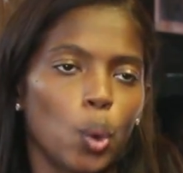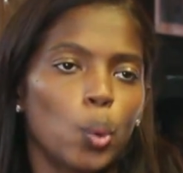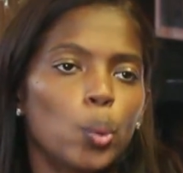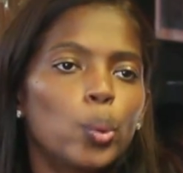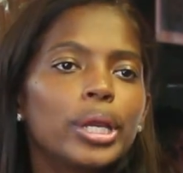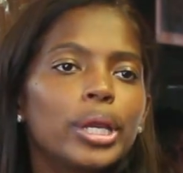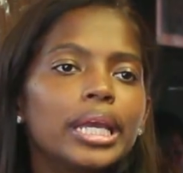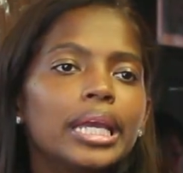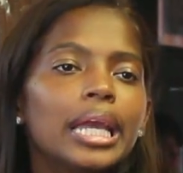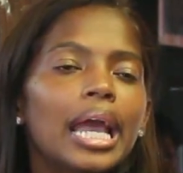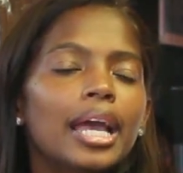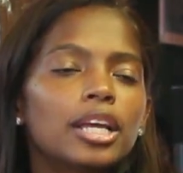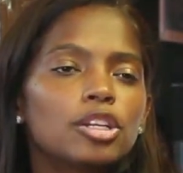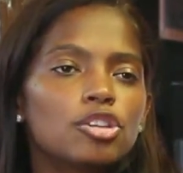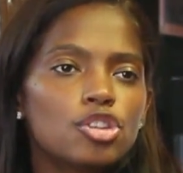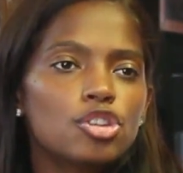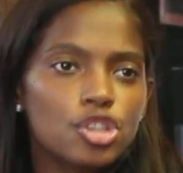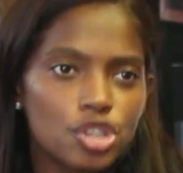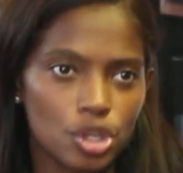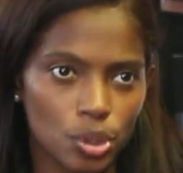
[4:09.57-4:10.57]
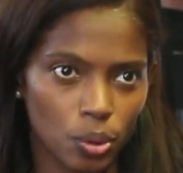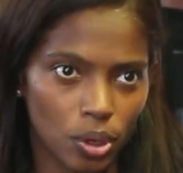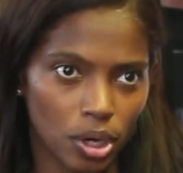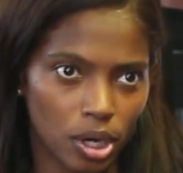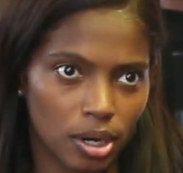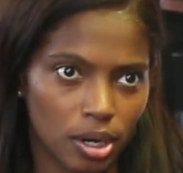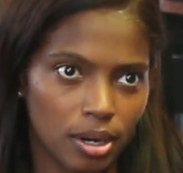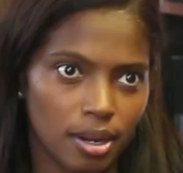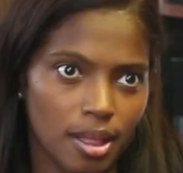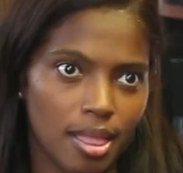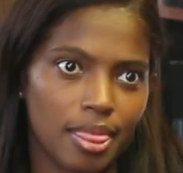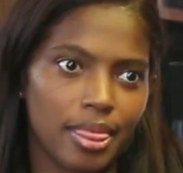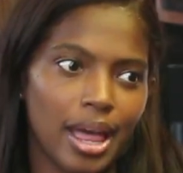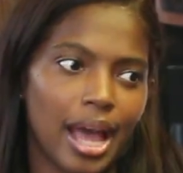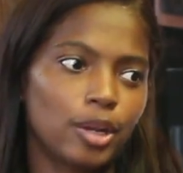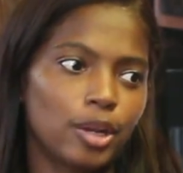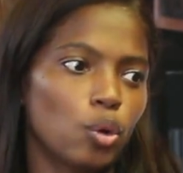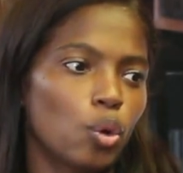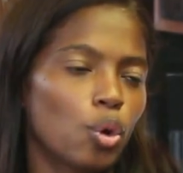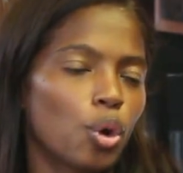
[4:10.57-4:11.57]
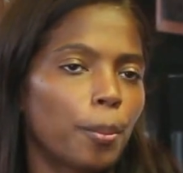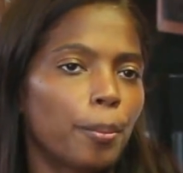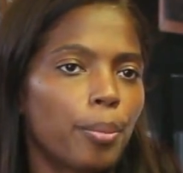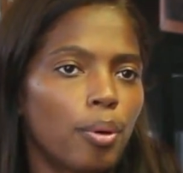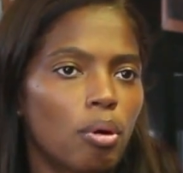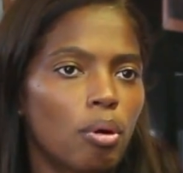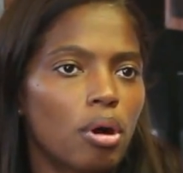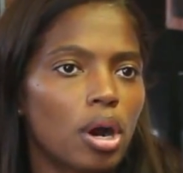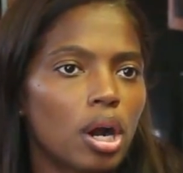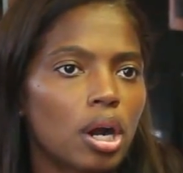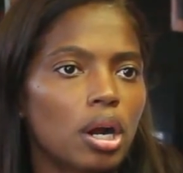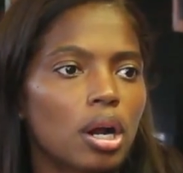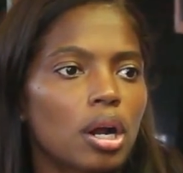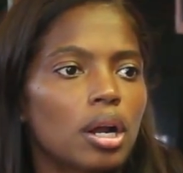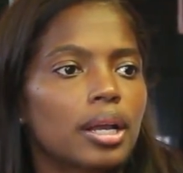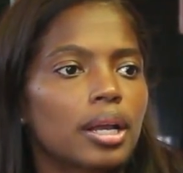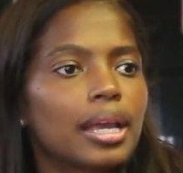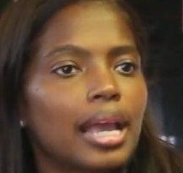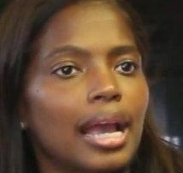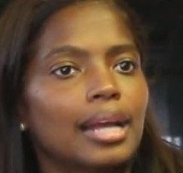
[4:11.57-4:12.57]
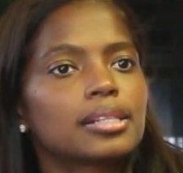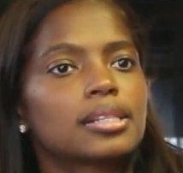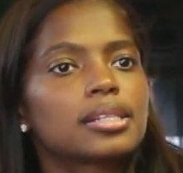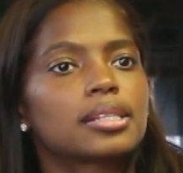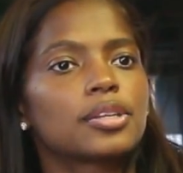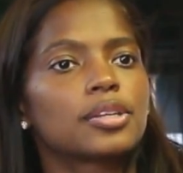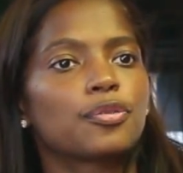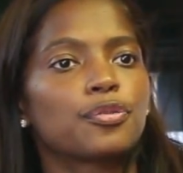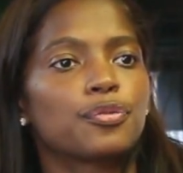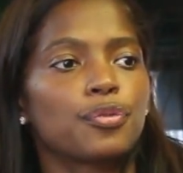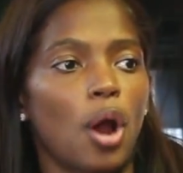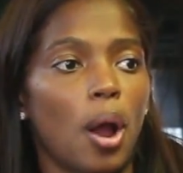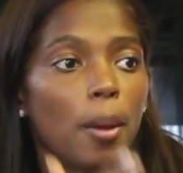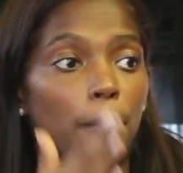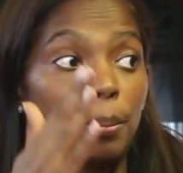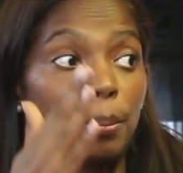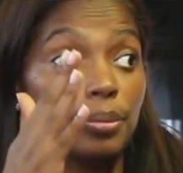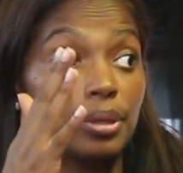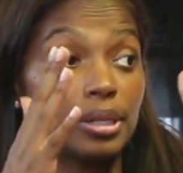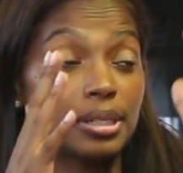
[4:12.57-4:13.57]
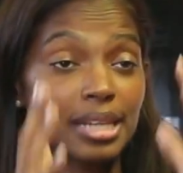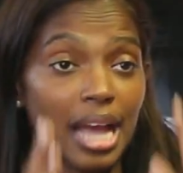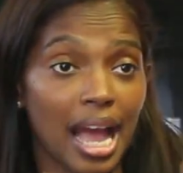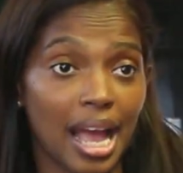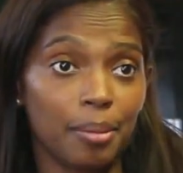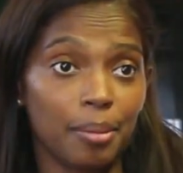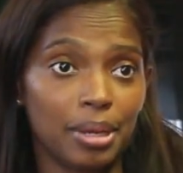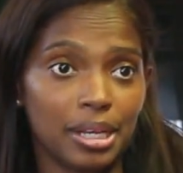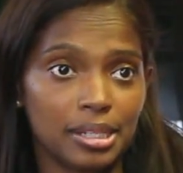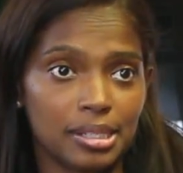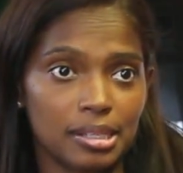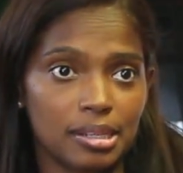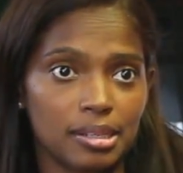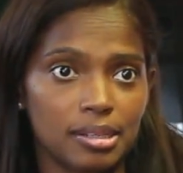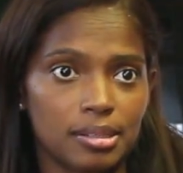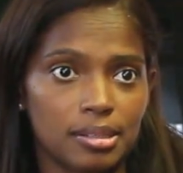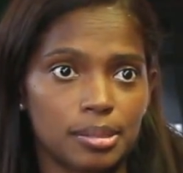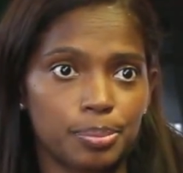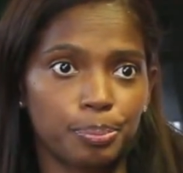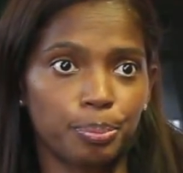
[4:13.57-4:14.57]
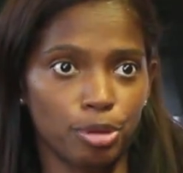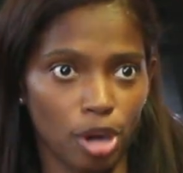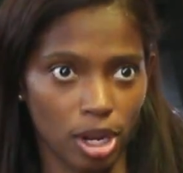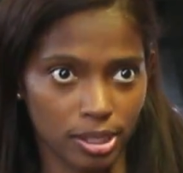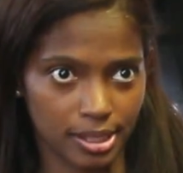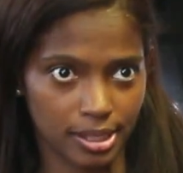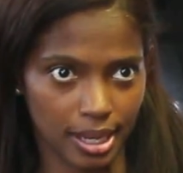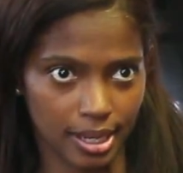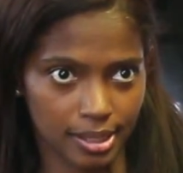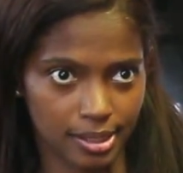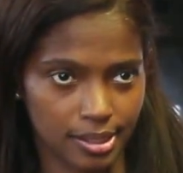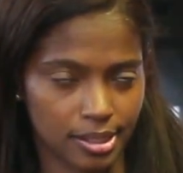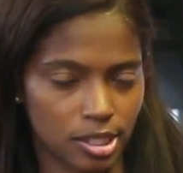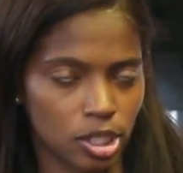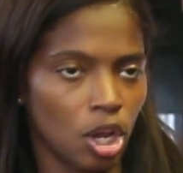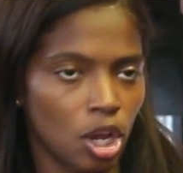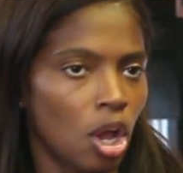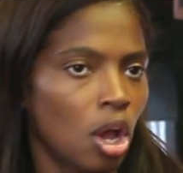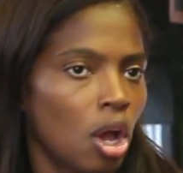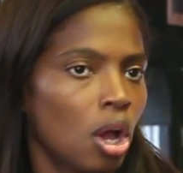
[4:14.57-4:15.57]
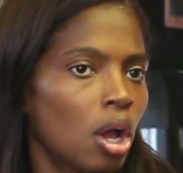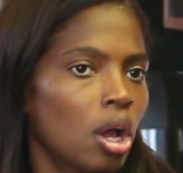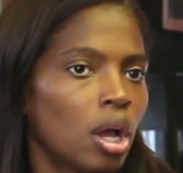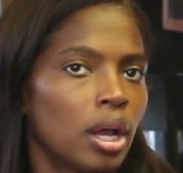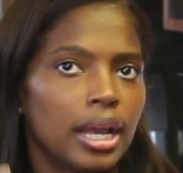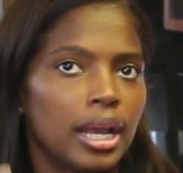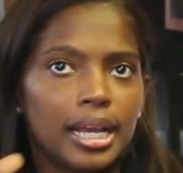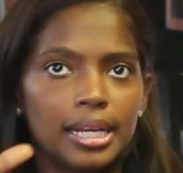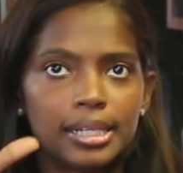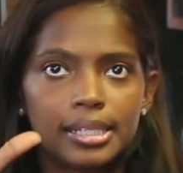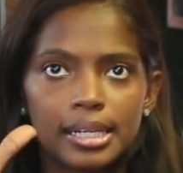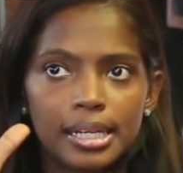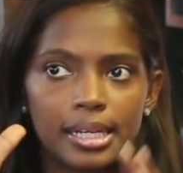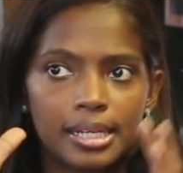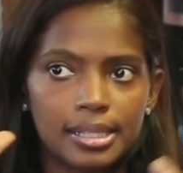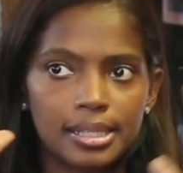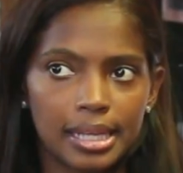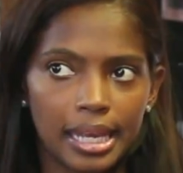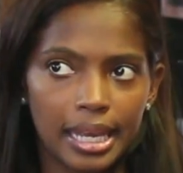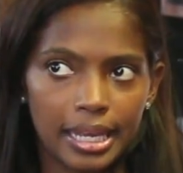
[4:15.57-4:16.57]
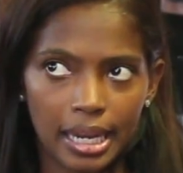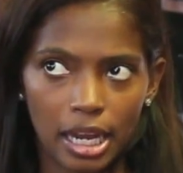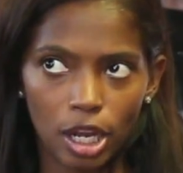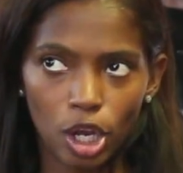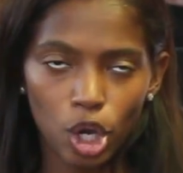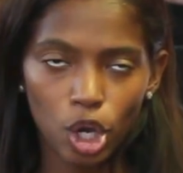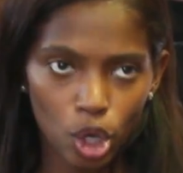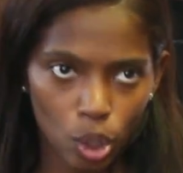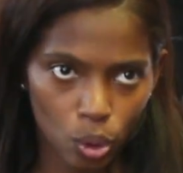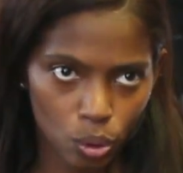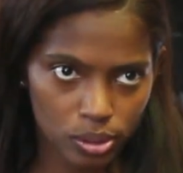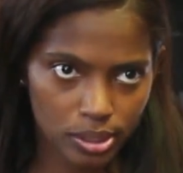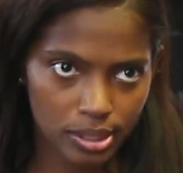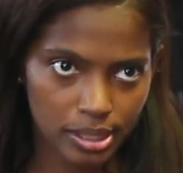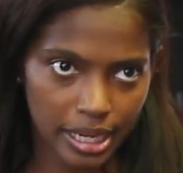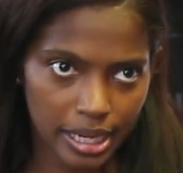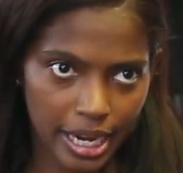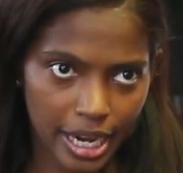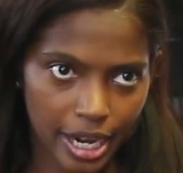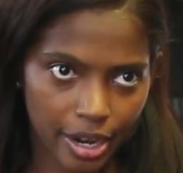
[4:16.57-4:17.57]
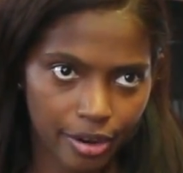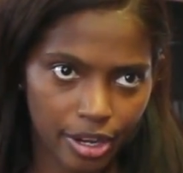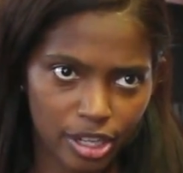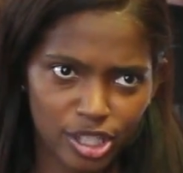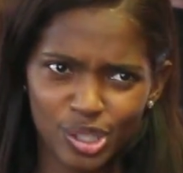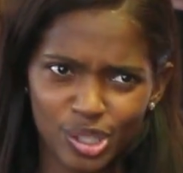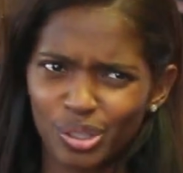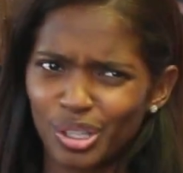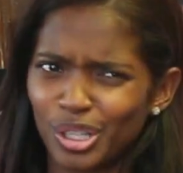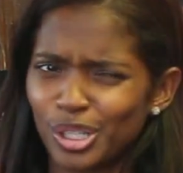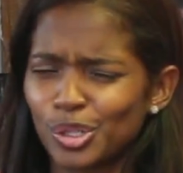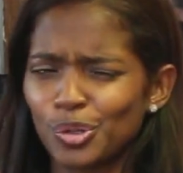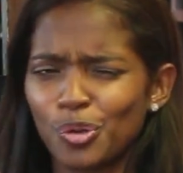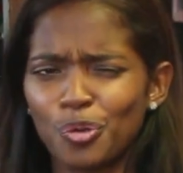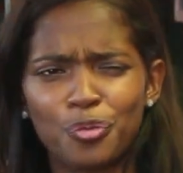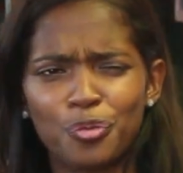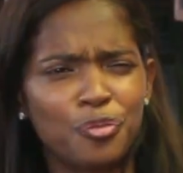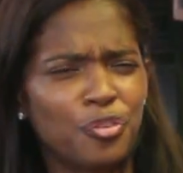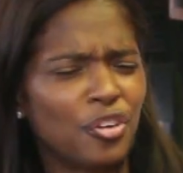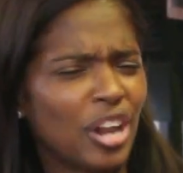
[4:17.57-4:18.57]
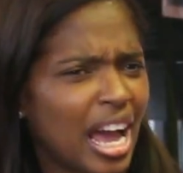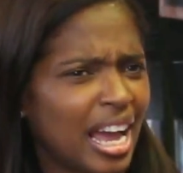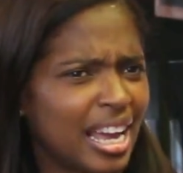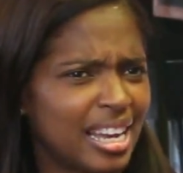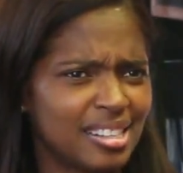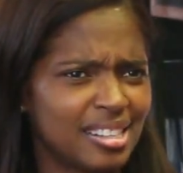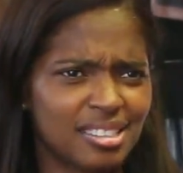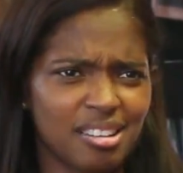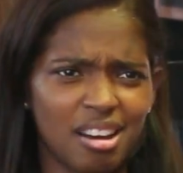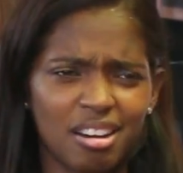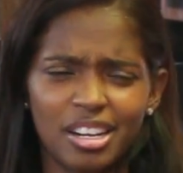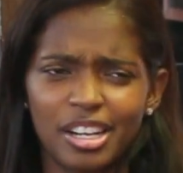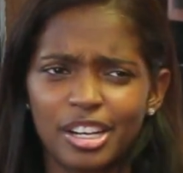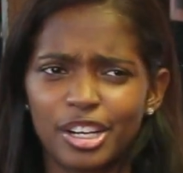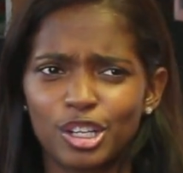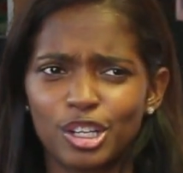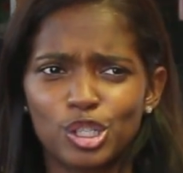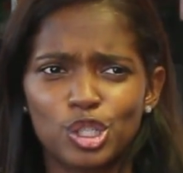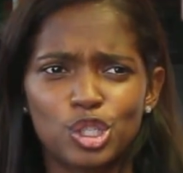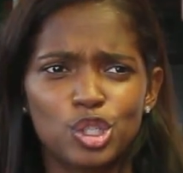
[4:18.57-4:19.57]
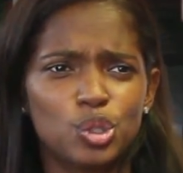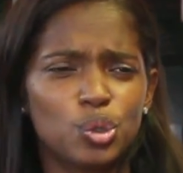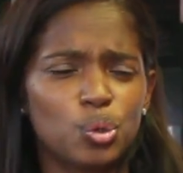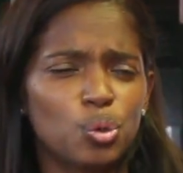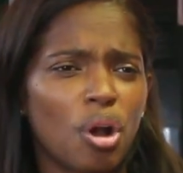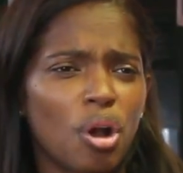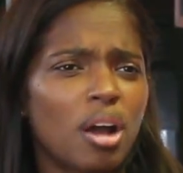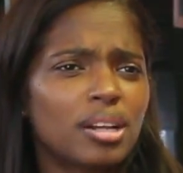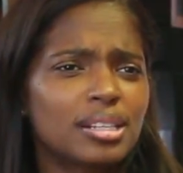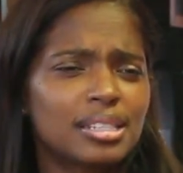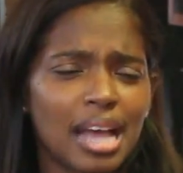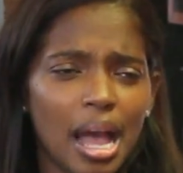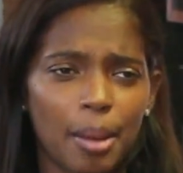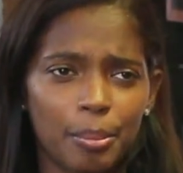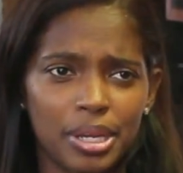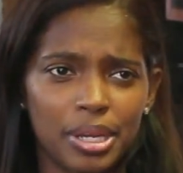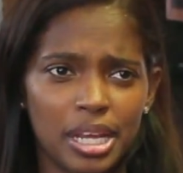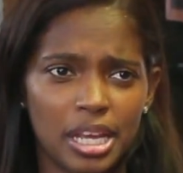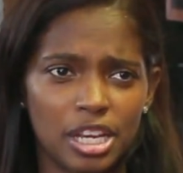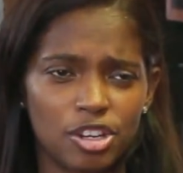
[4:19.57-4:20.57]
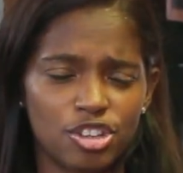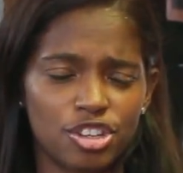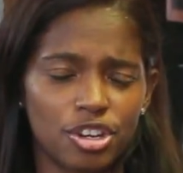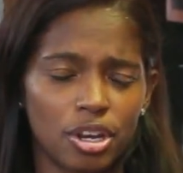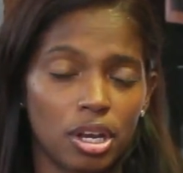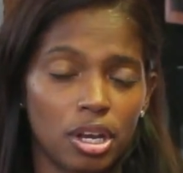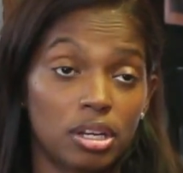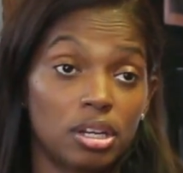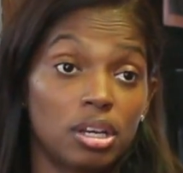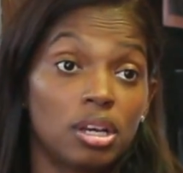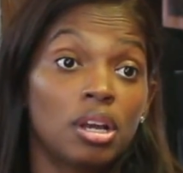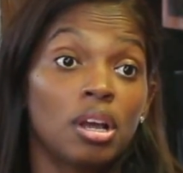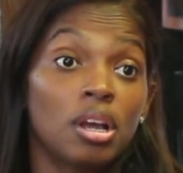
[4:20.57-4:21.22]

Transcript: We ensure that our pork gets, from the time it is processed, it is in a closed area, so there's no flies on it, there's no contamination.